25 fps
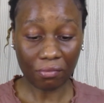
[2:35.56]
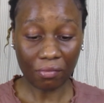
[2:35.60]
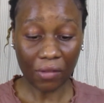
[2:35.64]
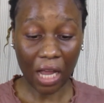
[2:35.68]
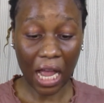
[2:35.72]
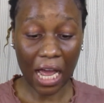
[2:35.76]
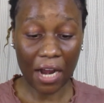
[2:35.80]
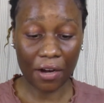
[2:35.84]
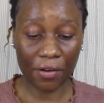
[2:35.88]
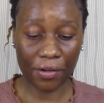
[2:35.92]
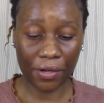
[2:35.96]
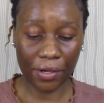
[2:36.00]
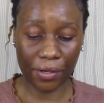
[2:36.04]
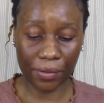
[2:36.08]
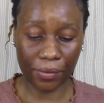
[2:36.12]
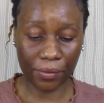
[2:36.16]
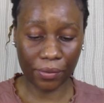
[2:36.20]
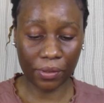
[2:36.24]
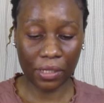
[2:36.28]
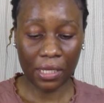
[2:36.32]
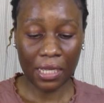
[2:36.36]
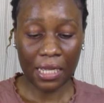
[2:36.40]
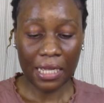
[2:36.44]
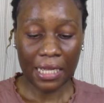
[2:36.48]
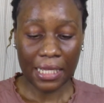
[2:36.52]
don't know,
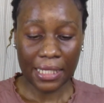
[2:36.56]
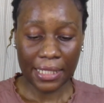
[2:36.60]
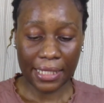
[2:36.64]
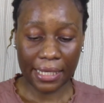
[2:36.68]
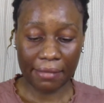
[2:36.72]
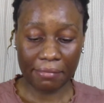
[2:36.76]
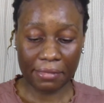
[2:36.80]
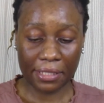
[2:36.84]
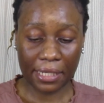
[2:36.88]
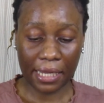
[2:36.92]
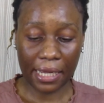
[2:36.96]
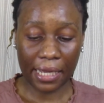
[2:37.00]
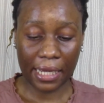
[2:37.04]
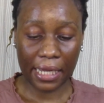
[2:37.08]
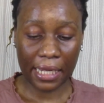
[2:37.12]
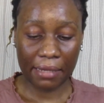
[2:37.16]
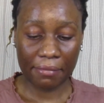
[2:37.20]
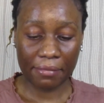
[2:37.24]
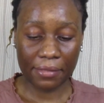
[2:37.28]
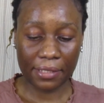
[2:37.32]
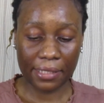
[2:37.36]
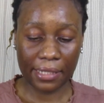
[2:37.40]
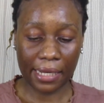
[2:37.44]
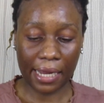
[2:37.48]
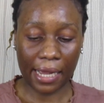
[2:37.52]

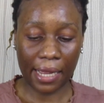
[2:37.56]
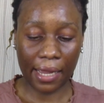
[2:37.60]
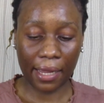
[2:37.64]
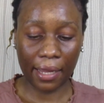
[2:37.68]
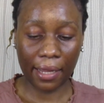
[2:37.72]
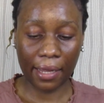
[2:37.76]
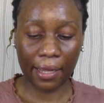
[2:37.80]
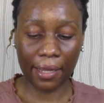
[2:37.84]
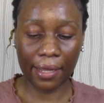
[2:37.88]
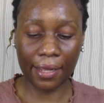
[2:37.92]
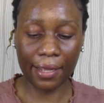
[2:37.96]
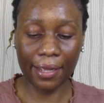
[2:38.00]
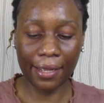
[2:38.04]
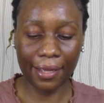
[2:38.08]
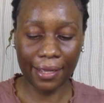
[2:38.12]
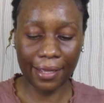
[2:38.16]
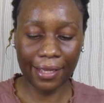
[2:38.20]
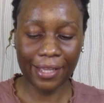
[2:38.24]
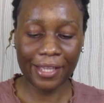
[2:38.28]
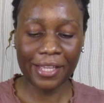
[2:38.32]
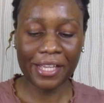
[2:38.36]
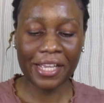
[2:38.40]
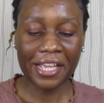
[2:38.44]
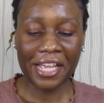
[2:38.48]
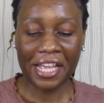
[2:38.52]
sometimes like
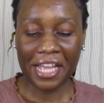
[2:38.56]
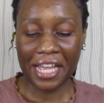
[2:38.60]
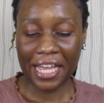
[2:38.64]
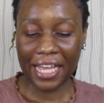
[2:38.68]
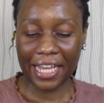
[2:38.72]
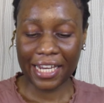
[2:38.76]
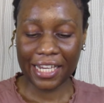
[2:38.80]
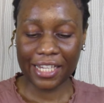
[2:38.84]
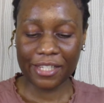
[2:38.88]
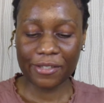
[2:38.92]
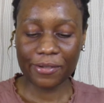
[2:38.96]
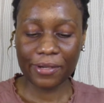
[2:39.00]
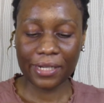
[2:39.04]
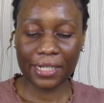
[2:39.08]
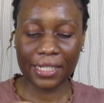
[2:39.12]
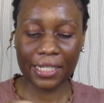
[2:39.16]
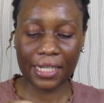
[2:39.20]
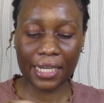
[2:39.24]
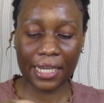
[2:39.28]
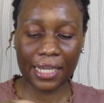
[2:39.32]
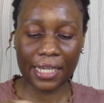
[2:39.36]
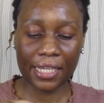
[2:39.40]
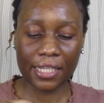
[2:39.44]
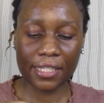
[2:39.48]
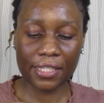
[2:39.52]
it is what
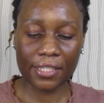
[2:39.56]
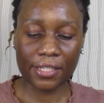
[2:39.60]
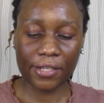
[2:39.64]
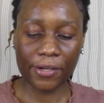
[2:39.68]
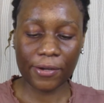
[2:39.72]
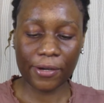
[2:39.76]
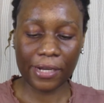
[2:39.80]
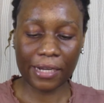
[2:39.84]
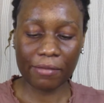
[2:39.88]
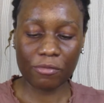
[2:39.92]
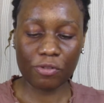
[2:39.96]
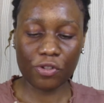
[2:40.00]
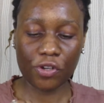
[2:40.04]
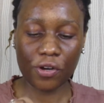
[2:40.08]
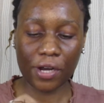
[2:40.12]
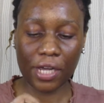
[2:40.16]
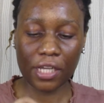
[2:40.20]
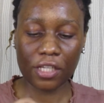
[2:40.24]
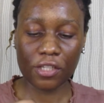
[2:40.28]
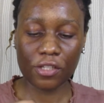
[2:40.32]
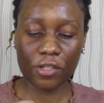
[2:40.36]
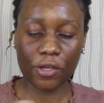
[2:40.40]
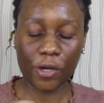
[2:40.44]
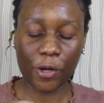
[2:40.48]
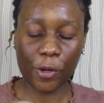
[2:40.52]
it is. So I'm
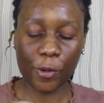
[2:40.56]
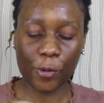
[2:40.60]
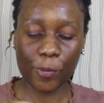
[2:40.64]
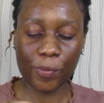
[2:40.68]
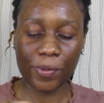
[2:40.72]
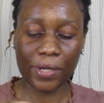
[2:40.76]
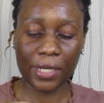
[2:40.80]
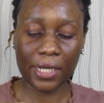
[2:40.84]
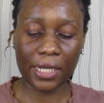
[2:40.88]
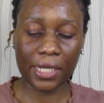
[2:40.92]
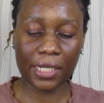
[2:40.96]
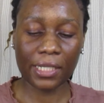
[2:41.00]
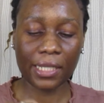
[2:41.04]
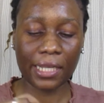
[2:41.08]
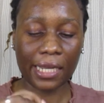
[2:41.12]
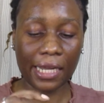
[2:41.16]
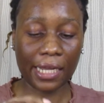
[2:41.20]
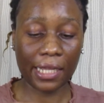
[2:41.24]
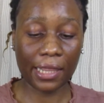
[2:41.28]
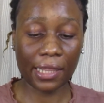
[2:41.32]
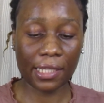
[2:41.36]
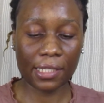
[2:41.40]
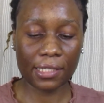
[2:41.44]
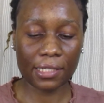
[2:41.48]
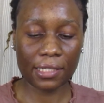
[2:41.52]
trying to open it
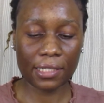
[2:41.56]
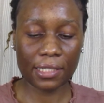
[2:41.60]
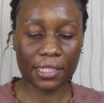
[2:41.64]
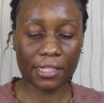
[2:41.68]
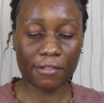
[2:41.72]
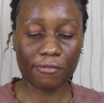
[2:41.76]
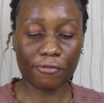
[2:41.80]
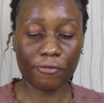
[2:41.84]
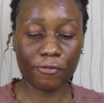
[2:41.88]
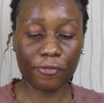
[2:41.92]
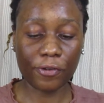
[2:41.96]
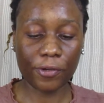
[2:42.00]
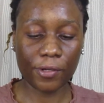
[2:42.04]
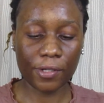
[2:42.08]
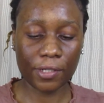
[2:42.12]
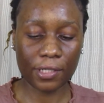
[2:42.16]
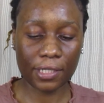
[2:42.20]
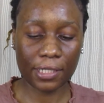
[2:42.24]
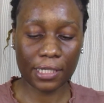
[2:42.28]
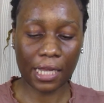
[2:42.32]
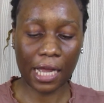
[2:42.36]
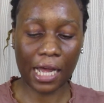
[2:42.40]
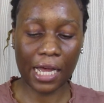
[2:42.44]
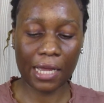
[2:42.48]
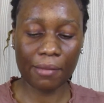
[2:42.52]
like this is the
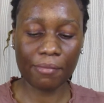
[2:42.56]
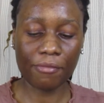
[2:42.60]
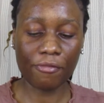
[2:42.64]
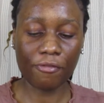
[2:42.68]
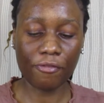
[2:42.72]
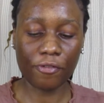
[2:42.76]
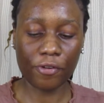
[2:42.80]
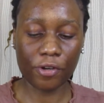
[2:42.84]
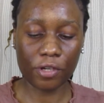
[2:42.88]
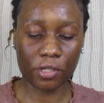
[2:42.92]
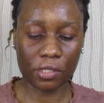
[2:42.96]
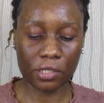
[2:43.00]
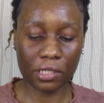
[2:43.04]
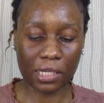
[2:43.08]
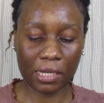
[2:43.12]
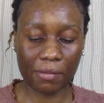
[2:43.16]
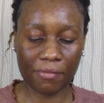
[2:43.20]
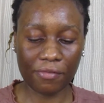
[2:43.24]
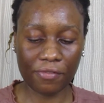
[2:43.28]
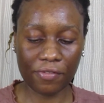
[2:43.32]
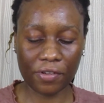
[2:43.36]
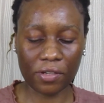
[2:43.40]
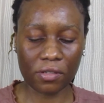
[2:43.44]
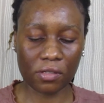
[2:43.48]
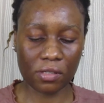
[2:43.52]
first time.
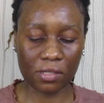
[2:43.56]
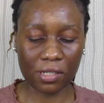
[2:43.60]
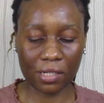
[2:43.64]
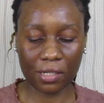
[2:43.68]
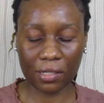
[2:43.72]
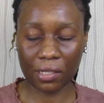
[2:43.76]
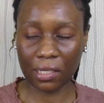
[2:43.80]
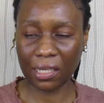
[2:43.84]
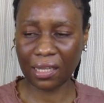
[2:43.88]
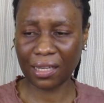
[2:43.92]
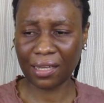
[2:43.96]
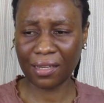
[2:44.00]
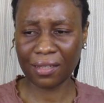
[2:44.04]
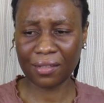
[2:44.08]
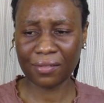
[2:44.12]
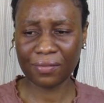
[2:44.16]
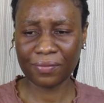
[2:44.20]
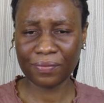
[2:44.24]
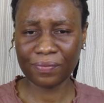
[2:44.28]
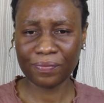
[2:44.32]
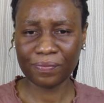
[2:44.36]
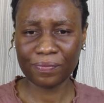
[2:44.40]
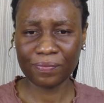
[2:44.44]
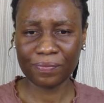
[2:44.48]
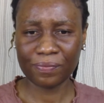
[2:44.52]
Okay,
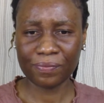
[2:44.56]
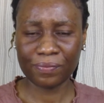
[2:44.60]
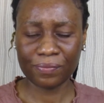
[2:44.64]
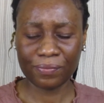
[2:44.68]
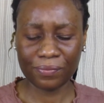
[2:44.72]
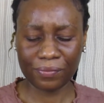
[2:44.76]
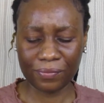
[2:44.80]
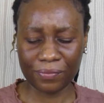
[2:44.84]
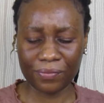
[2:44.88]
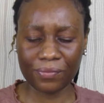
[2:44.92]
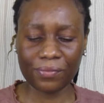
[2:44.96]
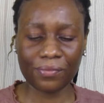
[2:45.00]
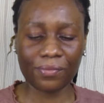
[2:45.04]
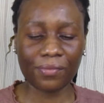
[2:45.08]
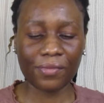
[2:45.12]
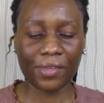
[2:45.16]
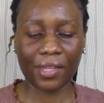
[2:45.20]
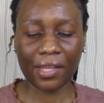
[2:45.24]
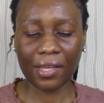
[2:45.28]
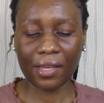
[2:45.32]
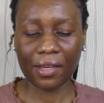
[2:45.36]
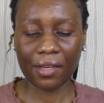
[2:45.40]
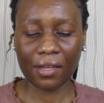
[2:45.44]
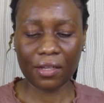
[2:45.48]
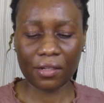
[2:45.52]

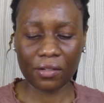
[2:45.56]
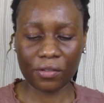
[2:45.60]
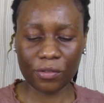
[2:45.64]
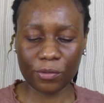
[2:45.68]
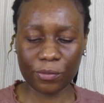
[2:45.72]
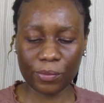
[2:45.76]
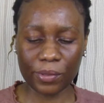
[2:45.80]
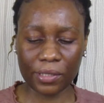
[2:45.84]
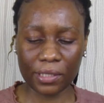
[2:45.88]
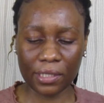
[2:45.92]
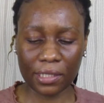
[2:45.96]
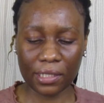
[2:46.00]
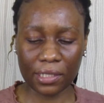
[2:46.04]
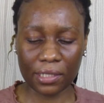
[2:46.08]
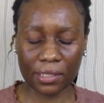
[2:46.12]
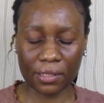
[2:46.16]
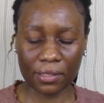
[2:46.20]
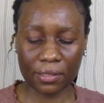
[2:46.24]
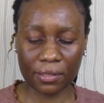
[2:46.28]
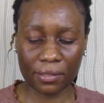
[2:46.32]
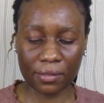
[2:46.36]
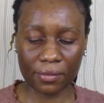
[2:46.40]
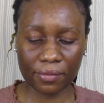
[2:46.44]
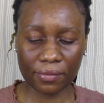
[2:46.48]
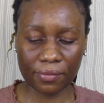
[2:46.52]
I can't open this.